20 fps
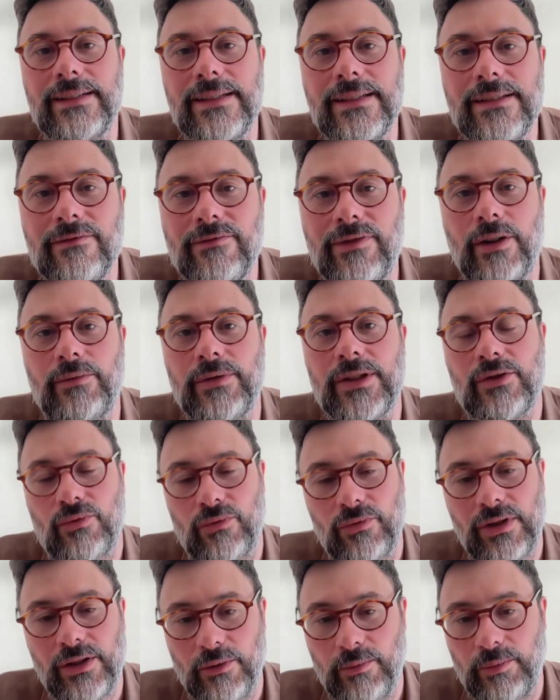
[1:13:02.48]
It is very
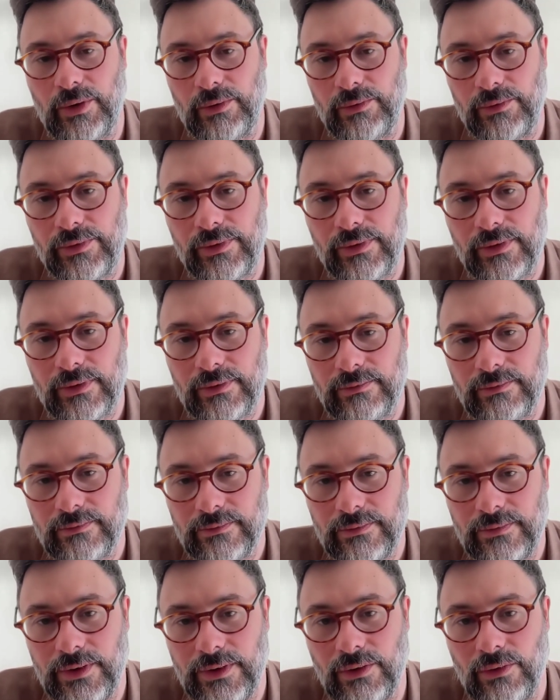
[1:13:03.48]
strongly opposed,
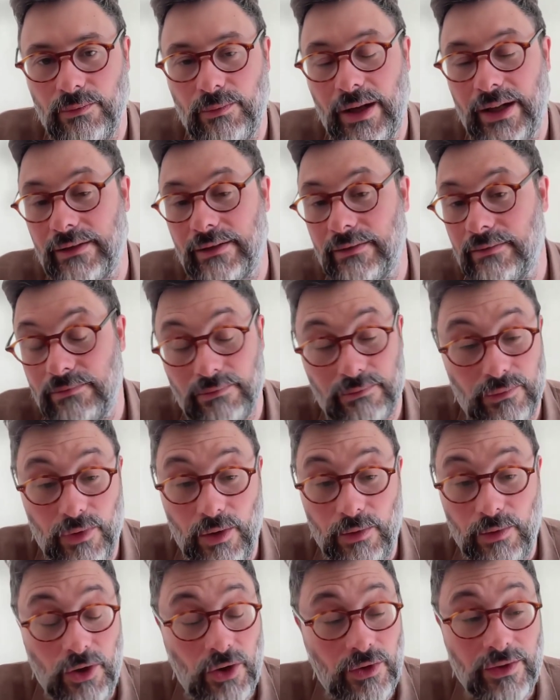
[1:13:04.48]
by
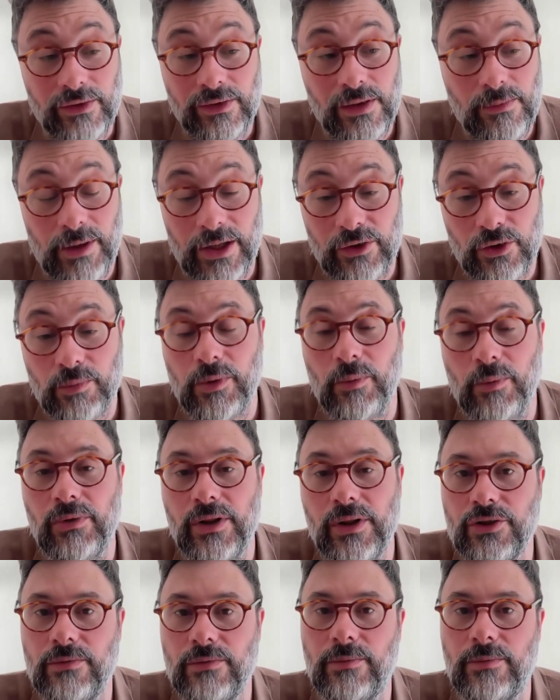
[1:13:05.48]
not necessarily by the
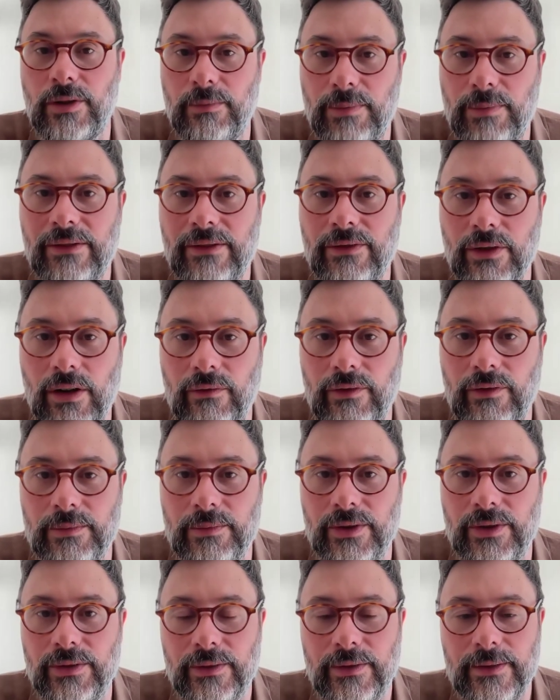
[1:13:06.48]
population, but by the
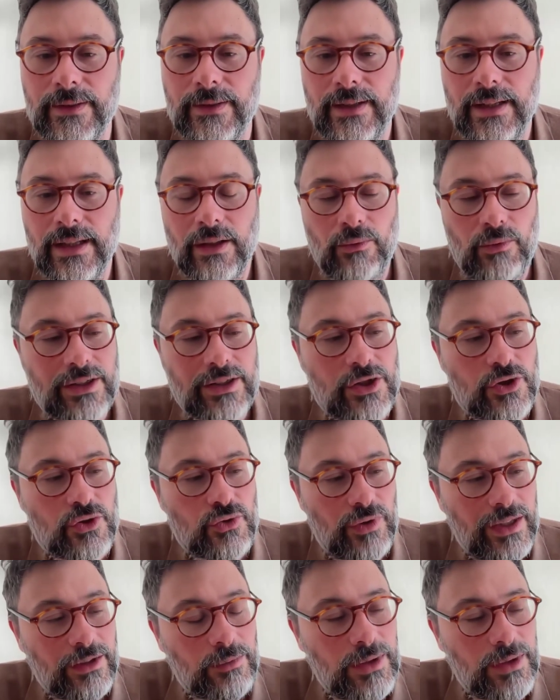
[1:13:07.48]
government. What
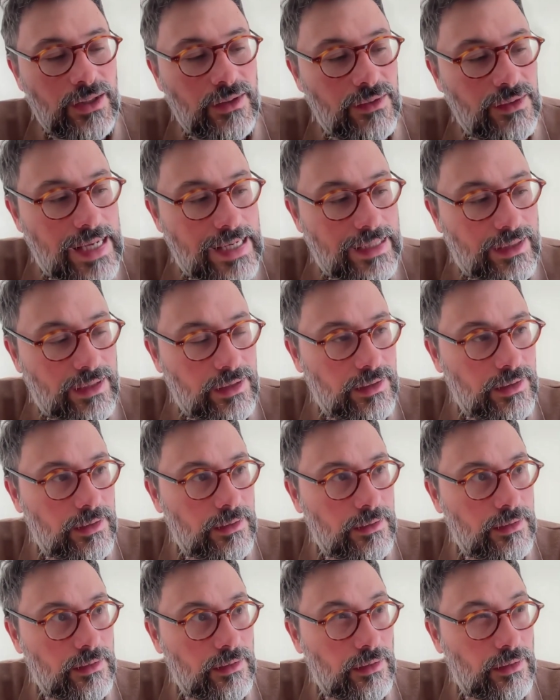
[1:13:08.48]
strikes me is like
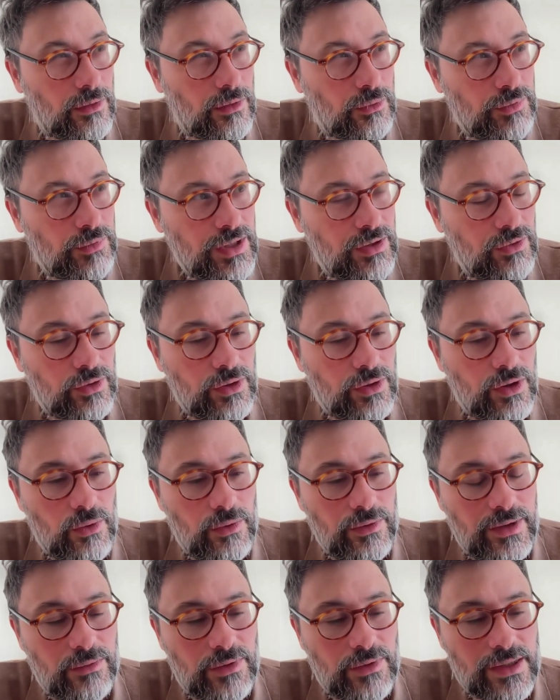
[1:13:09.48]
in 3 years
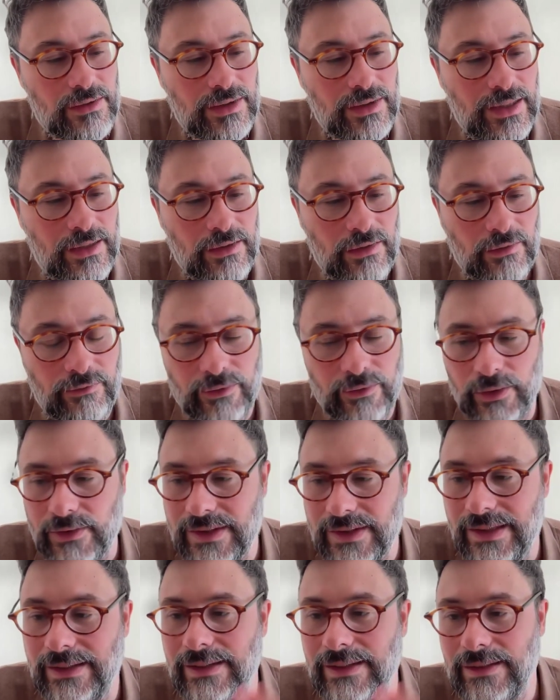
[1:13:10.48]
ago, there was a kind of
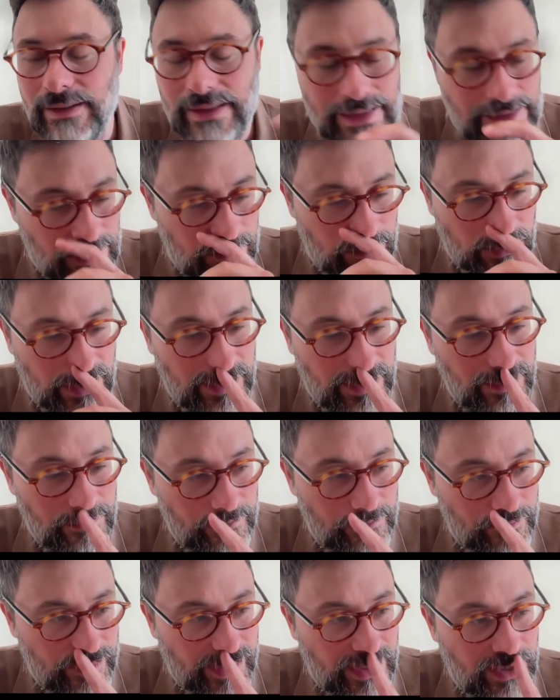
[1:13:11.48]
citizen assembly
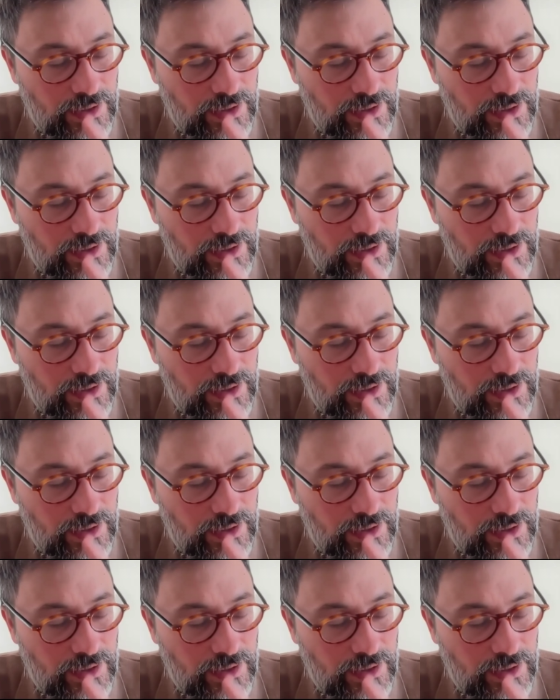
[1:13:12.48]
